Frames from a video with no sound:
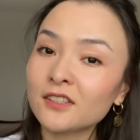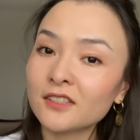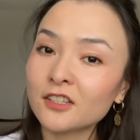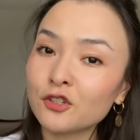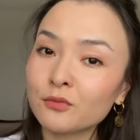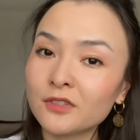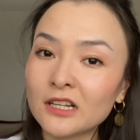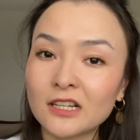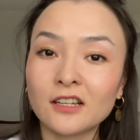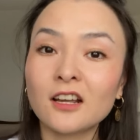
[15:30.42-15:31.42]
serum
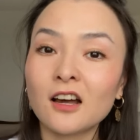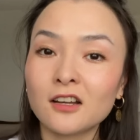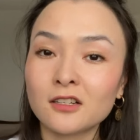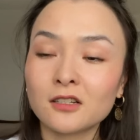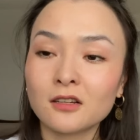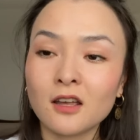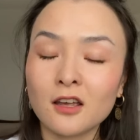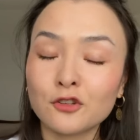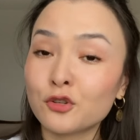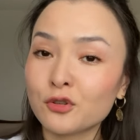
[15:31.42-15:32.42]
that I got
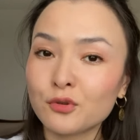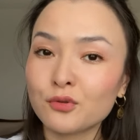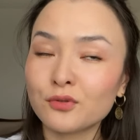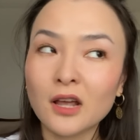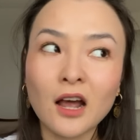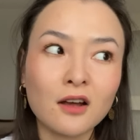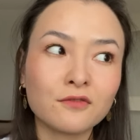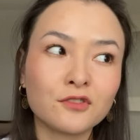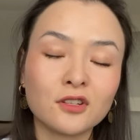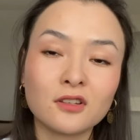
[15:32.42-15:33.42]
to use
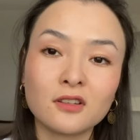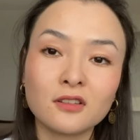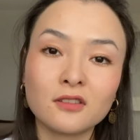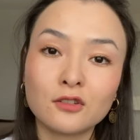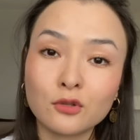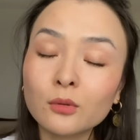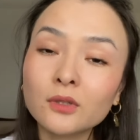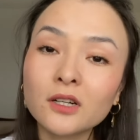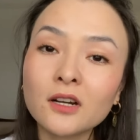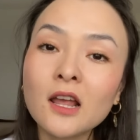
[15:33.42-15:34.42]
after the
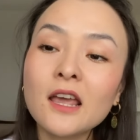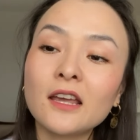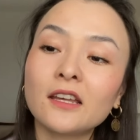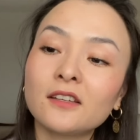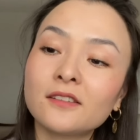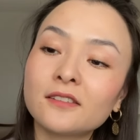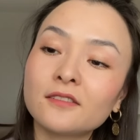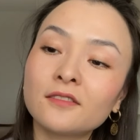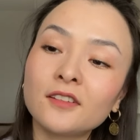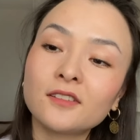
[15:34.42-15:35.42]
toner is
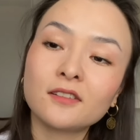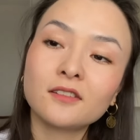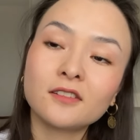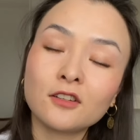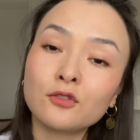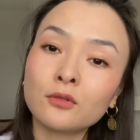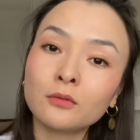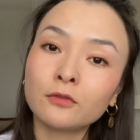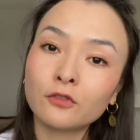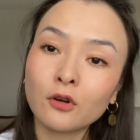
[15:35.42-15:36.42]
this
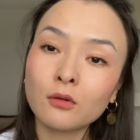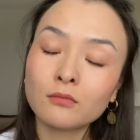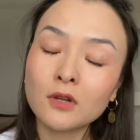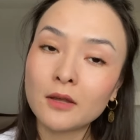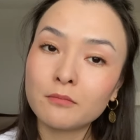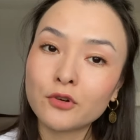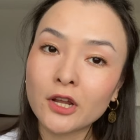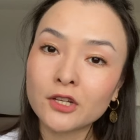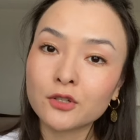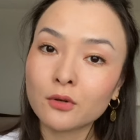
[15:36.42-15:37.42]
serum from a
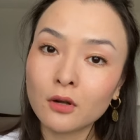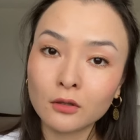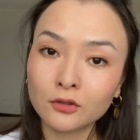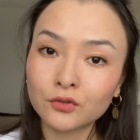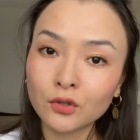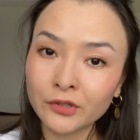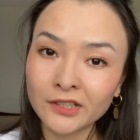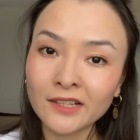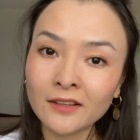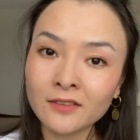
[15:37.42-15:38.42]
brand called
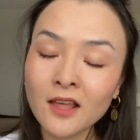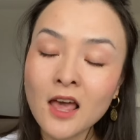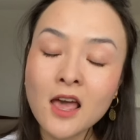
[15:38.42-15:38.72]
Torriden.